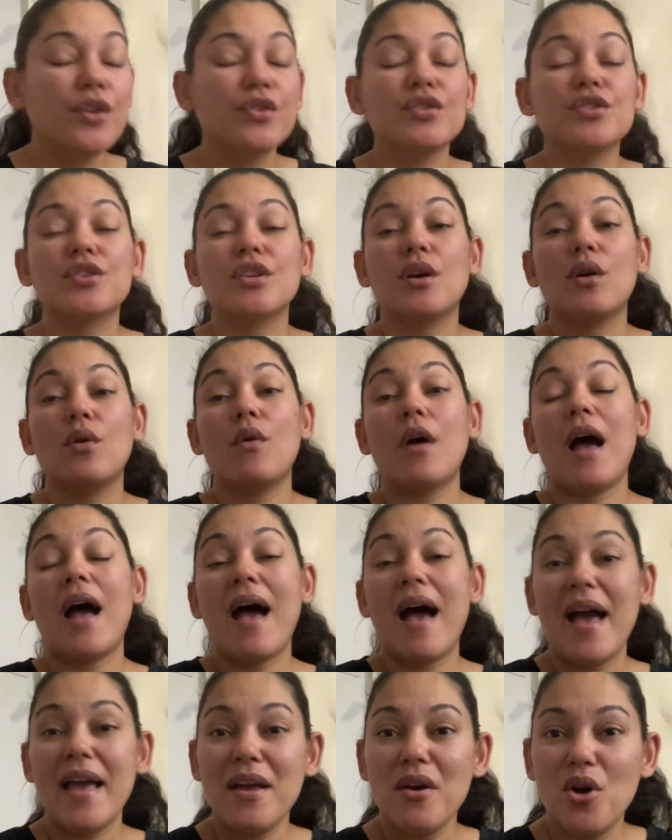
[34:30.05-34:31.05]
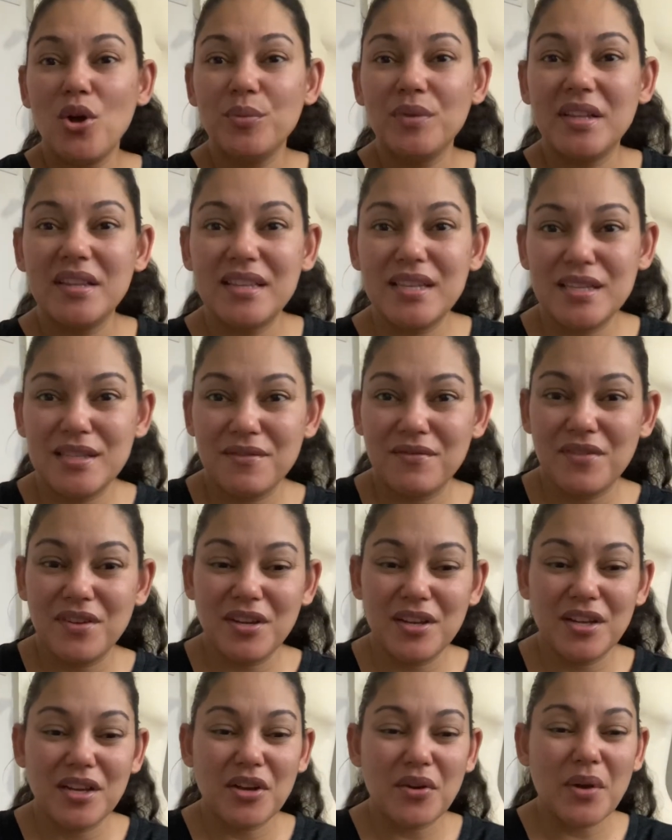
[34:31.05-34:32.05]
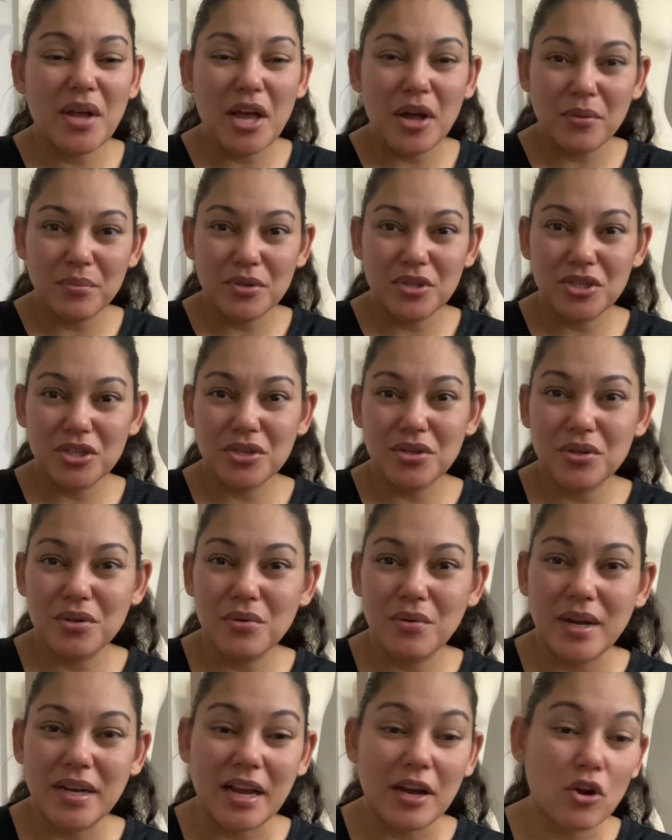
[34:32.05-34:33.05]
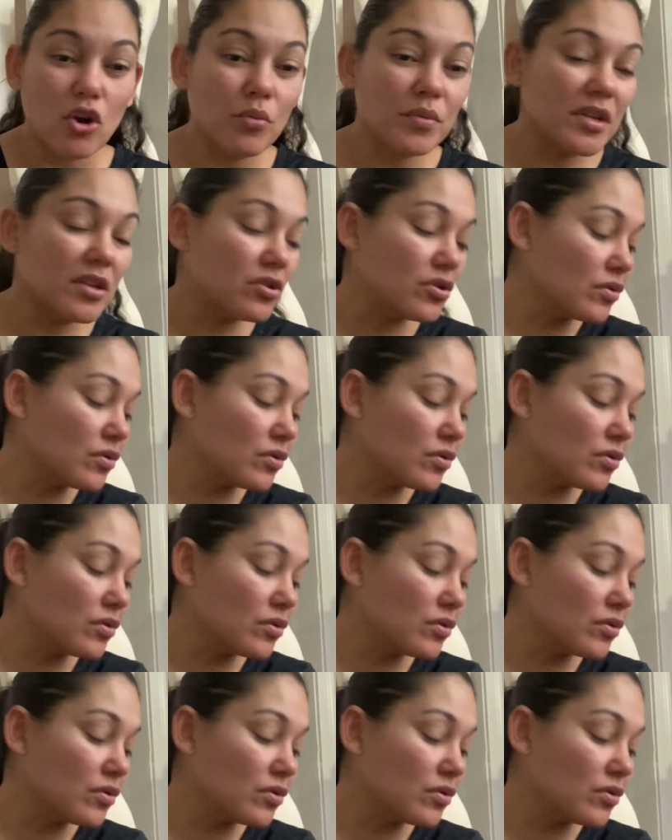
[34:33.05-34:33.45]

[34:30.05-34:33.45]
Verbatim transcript: So I hope that this video helped you and I hope that